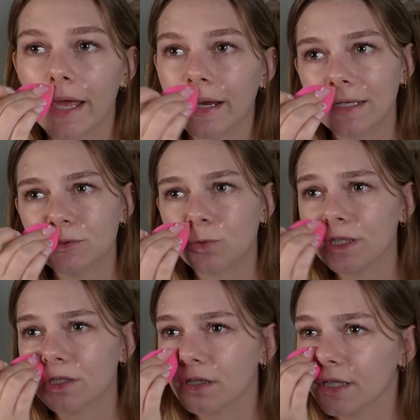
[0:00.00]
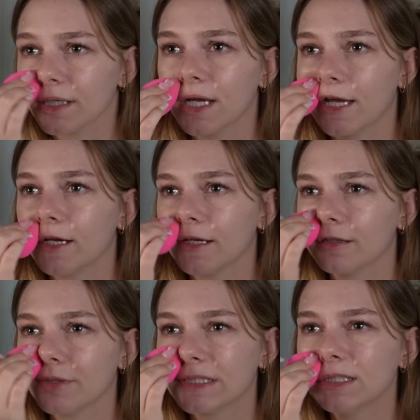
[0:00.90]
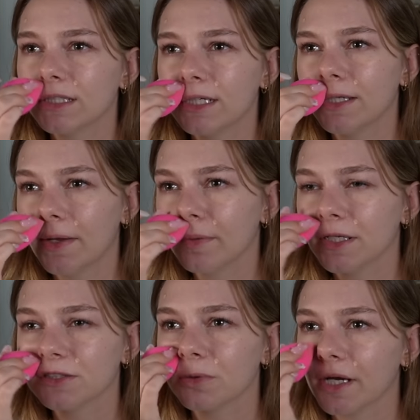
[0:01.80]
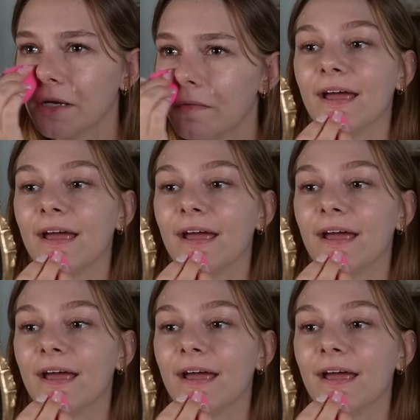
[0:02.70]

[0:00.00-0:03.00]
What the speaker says: and it's 1:30 and the place is like 10 minutes away.